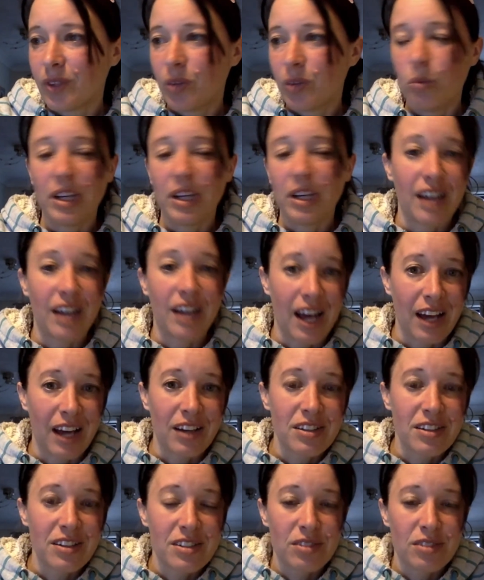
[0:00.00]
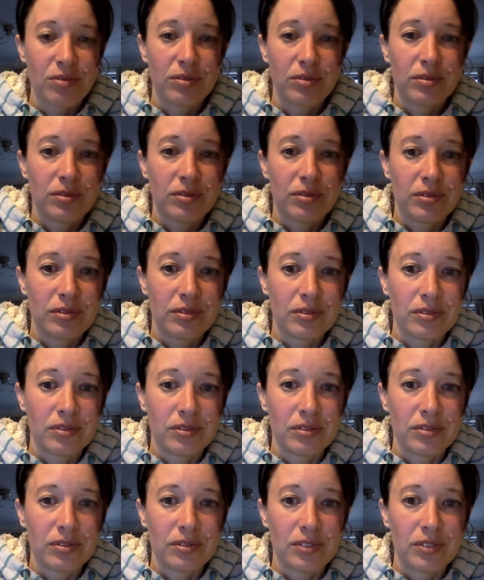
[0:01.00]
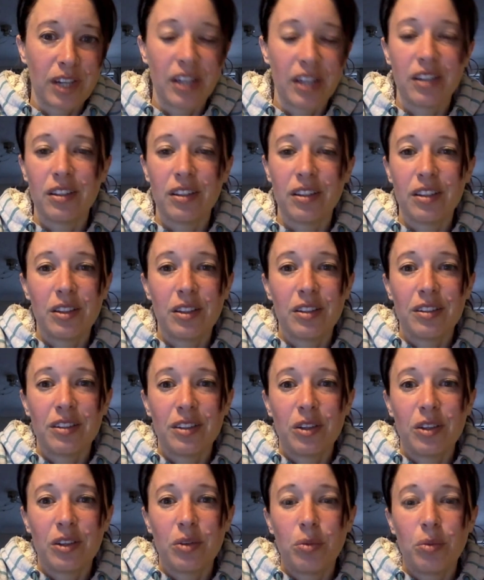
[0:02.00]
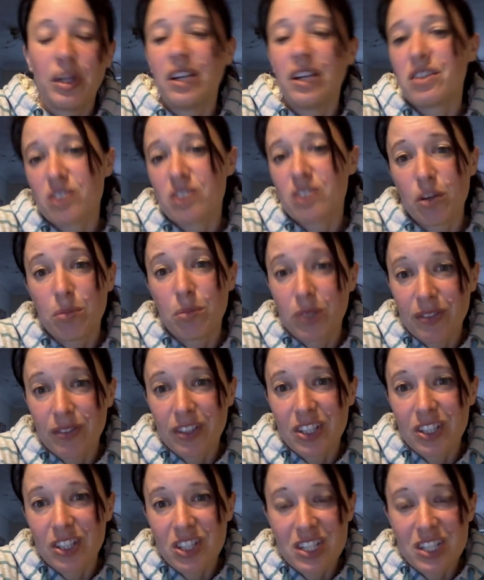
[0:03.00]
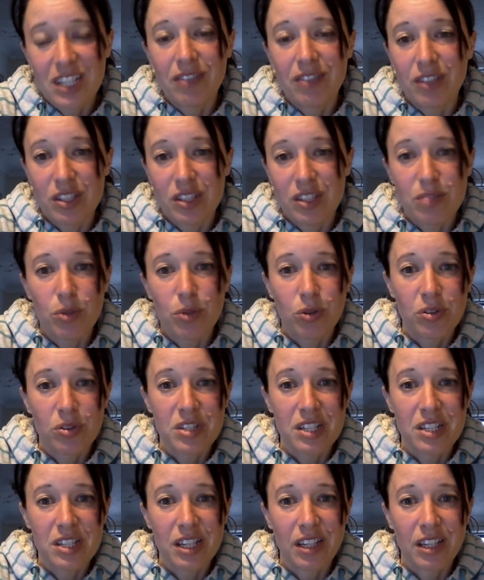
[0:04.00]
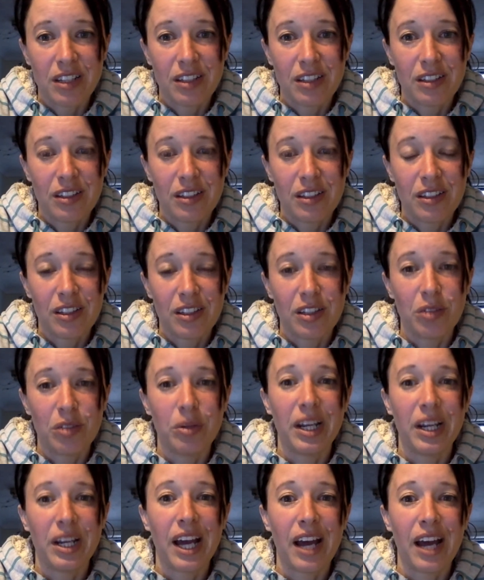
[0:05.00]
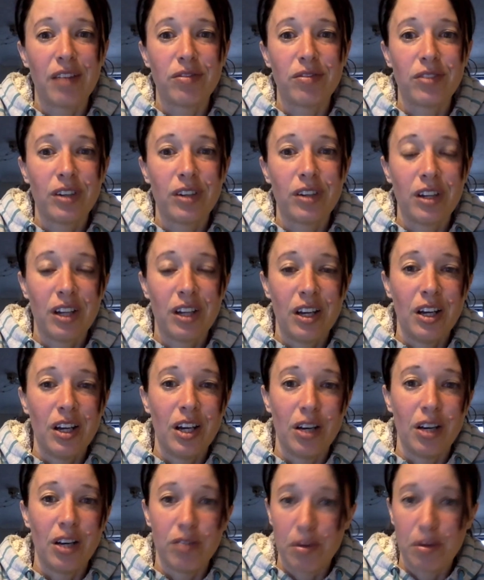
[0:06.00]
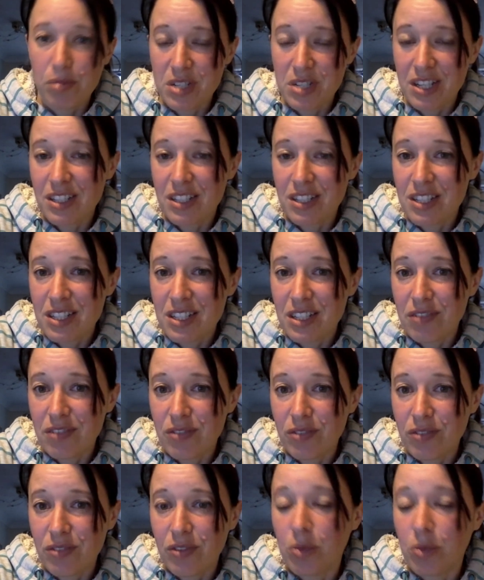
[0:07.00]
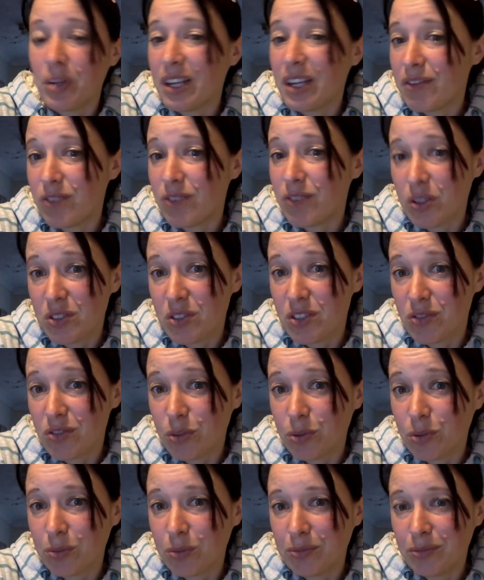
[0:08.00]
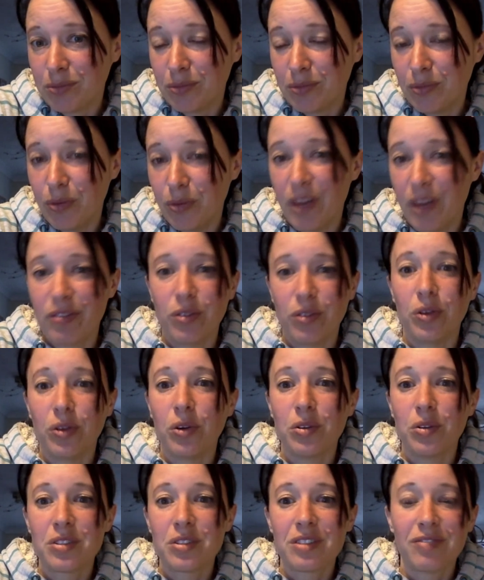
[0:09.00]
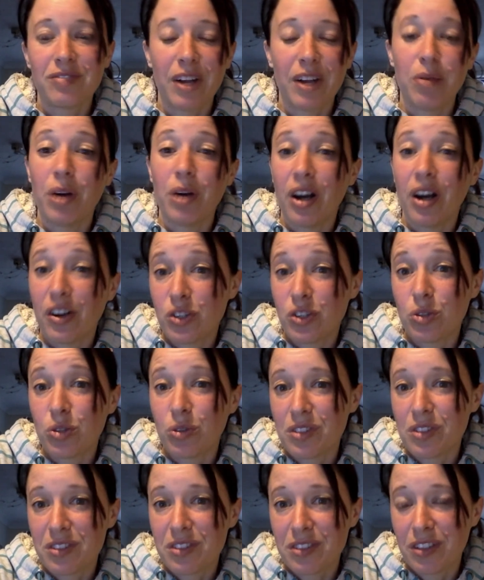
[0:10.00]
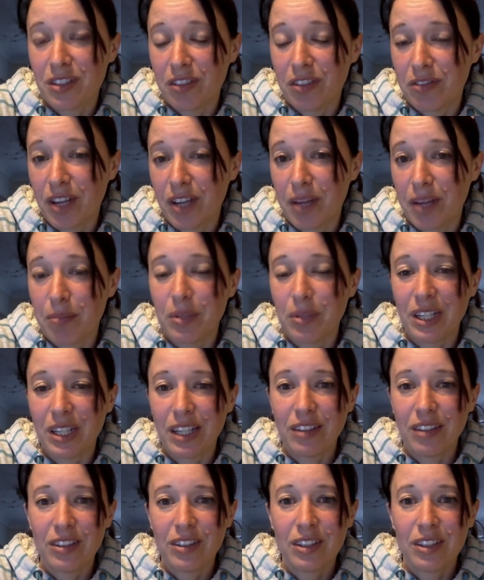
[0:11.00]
We can act. And we are so privileged to live in a democracy. We have a representative that we have voted for, whether or not they were our choice of MP.